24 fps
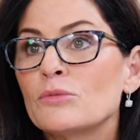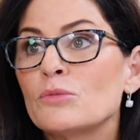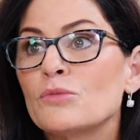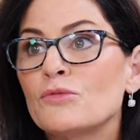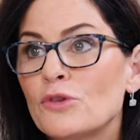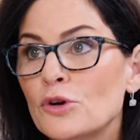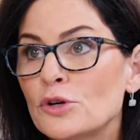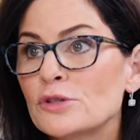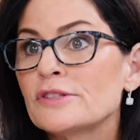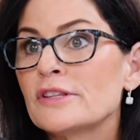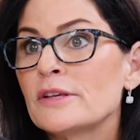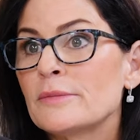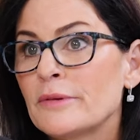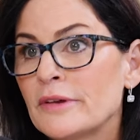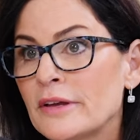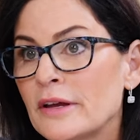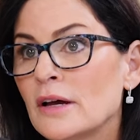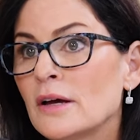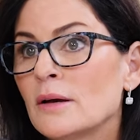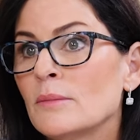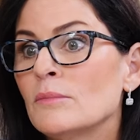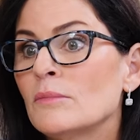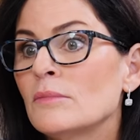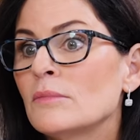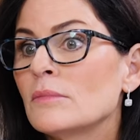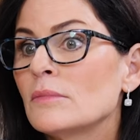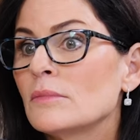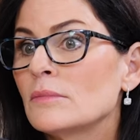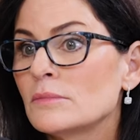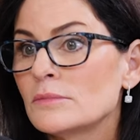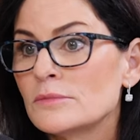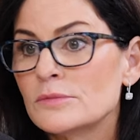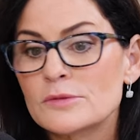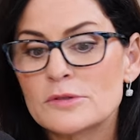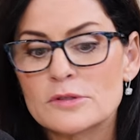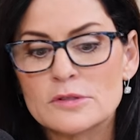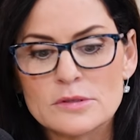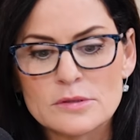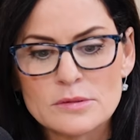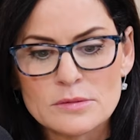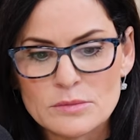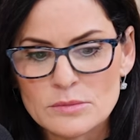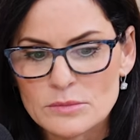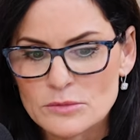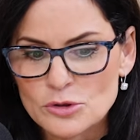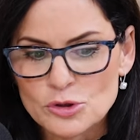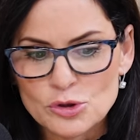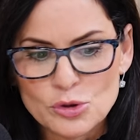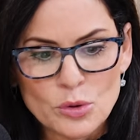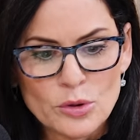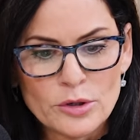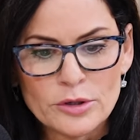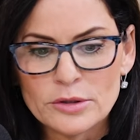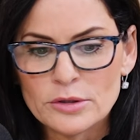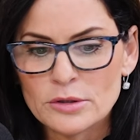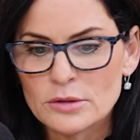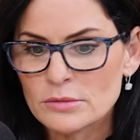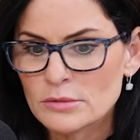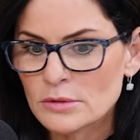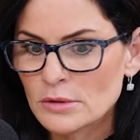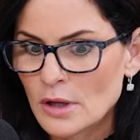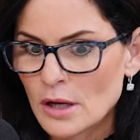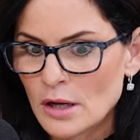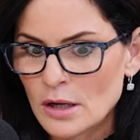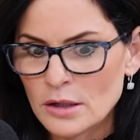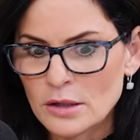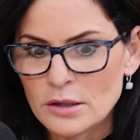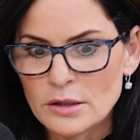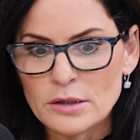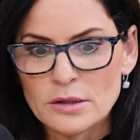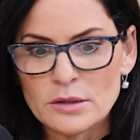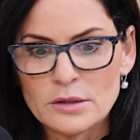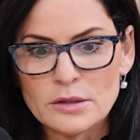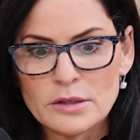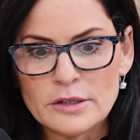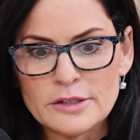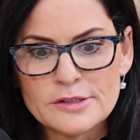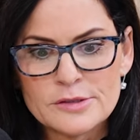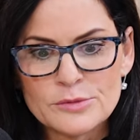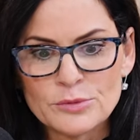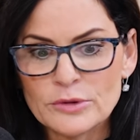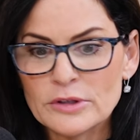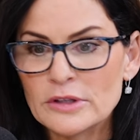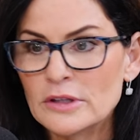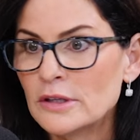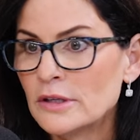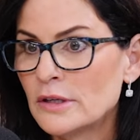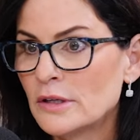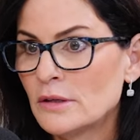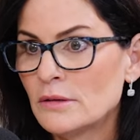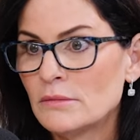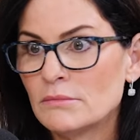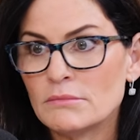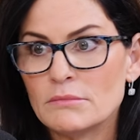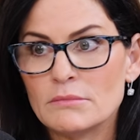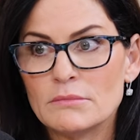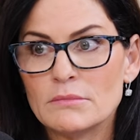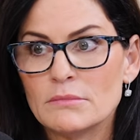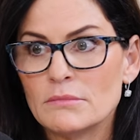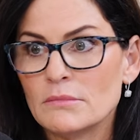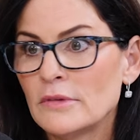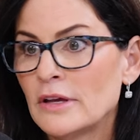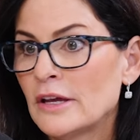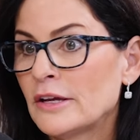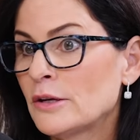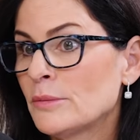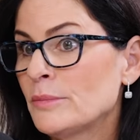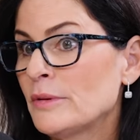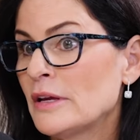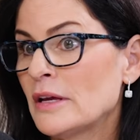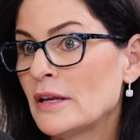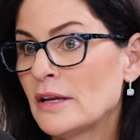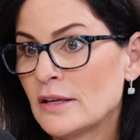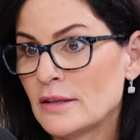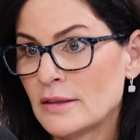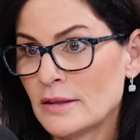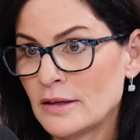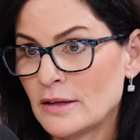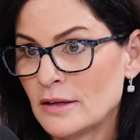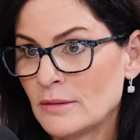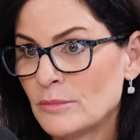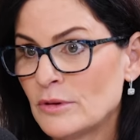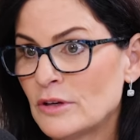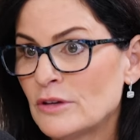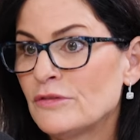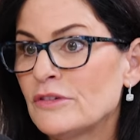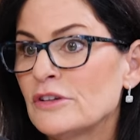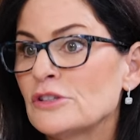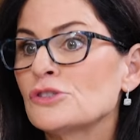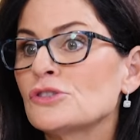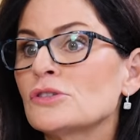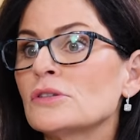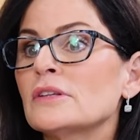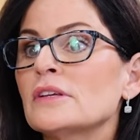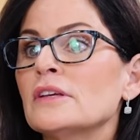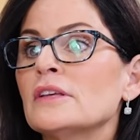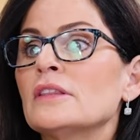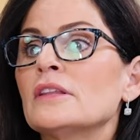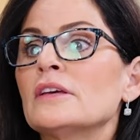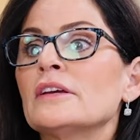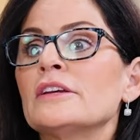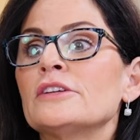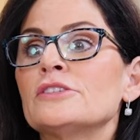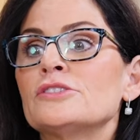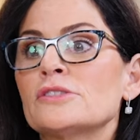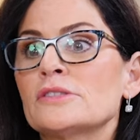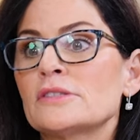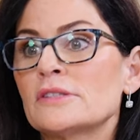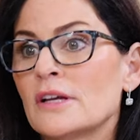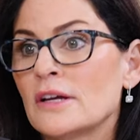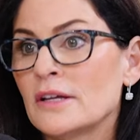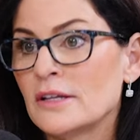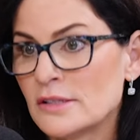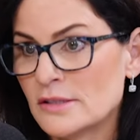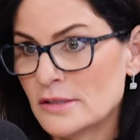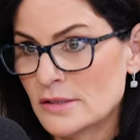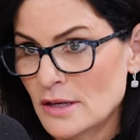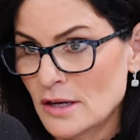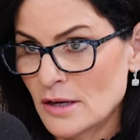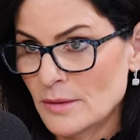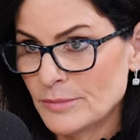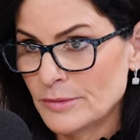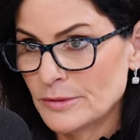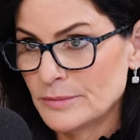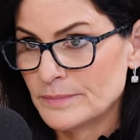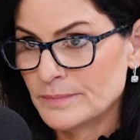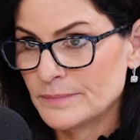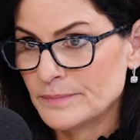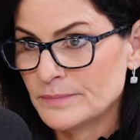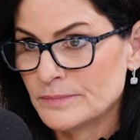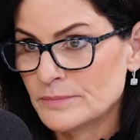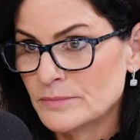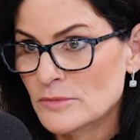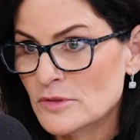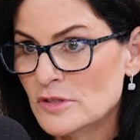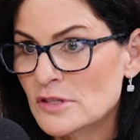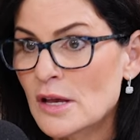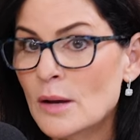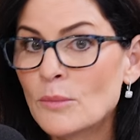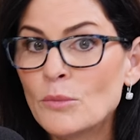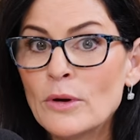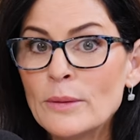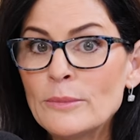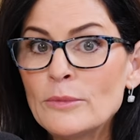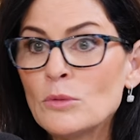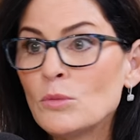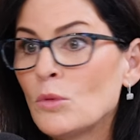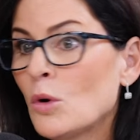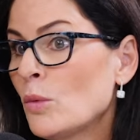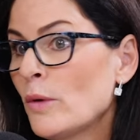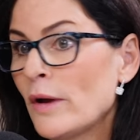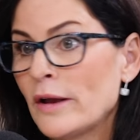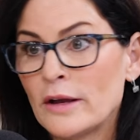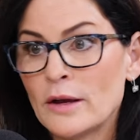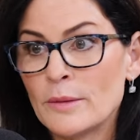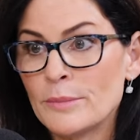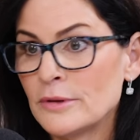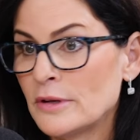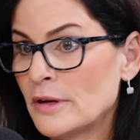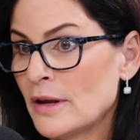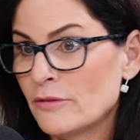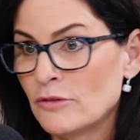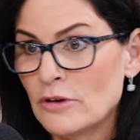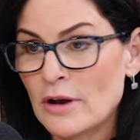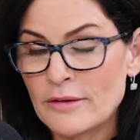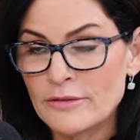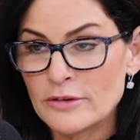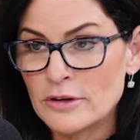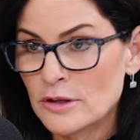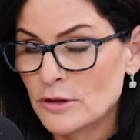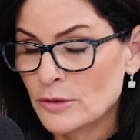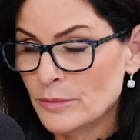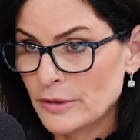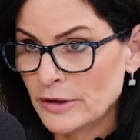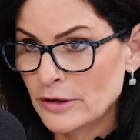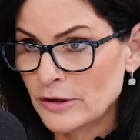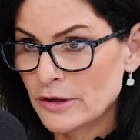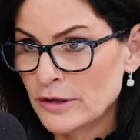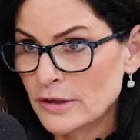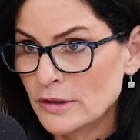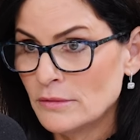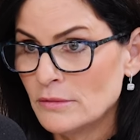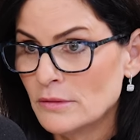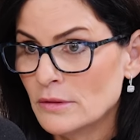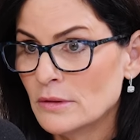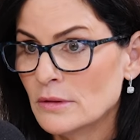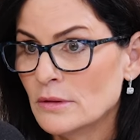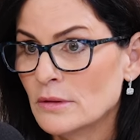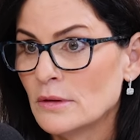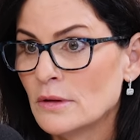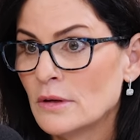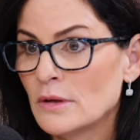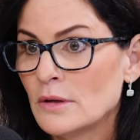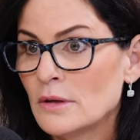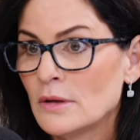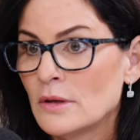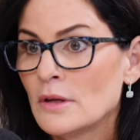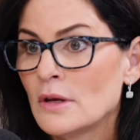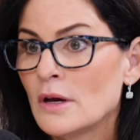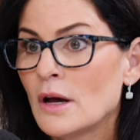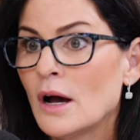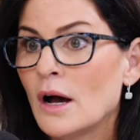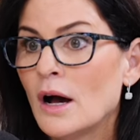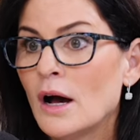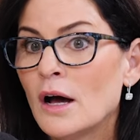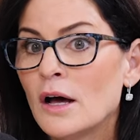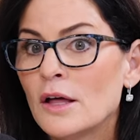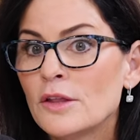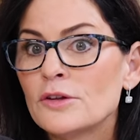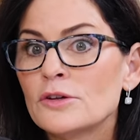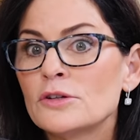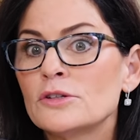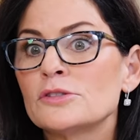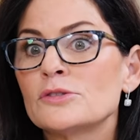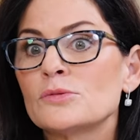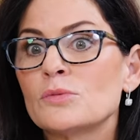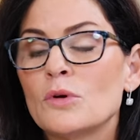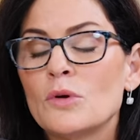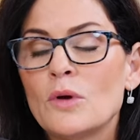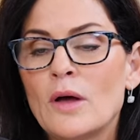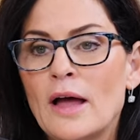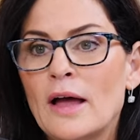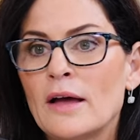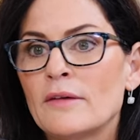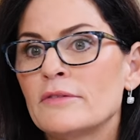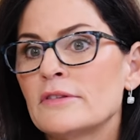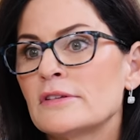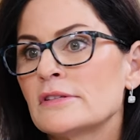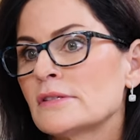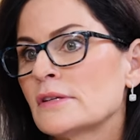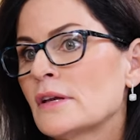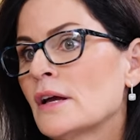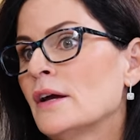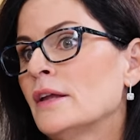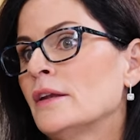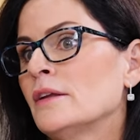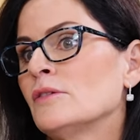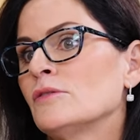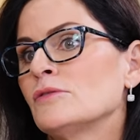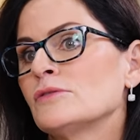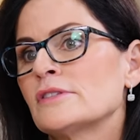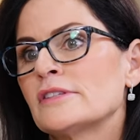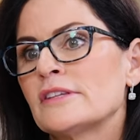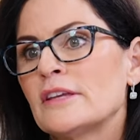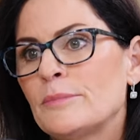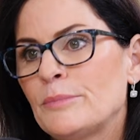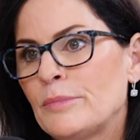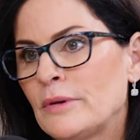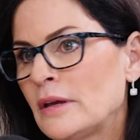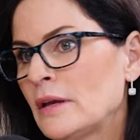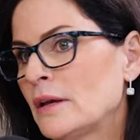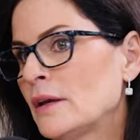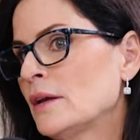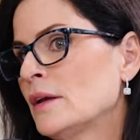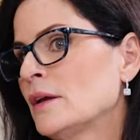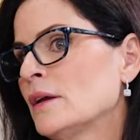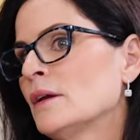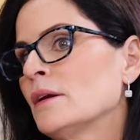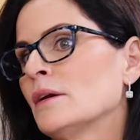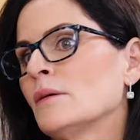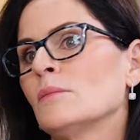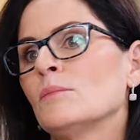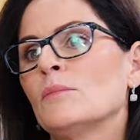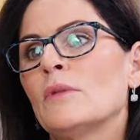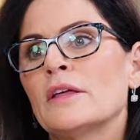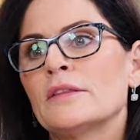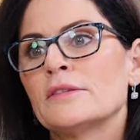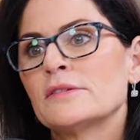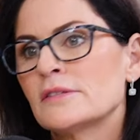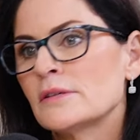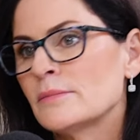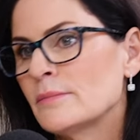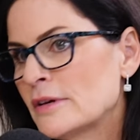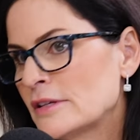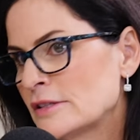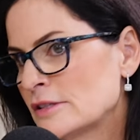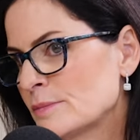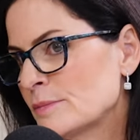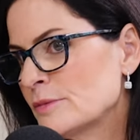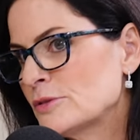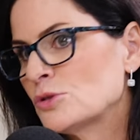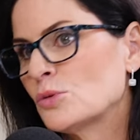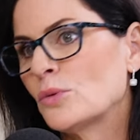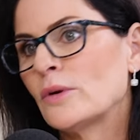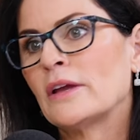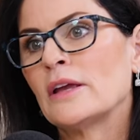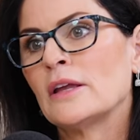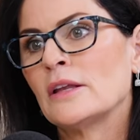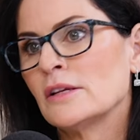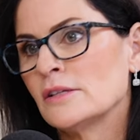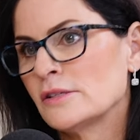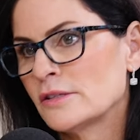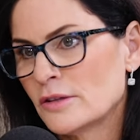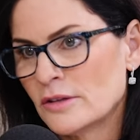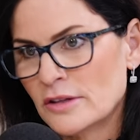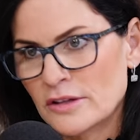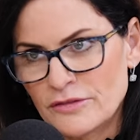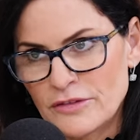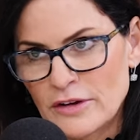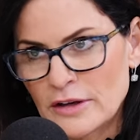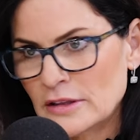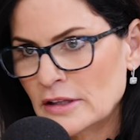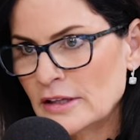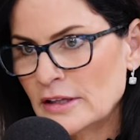the, first they become shorter, longer. It's really, it could be anything, but eventually they just kind of stop. Some women will wake up and never have another period. Others will have this kind of skipping months and months between until they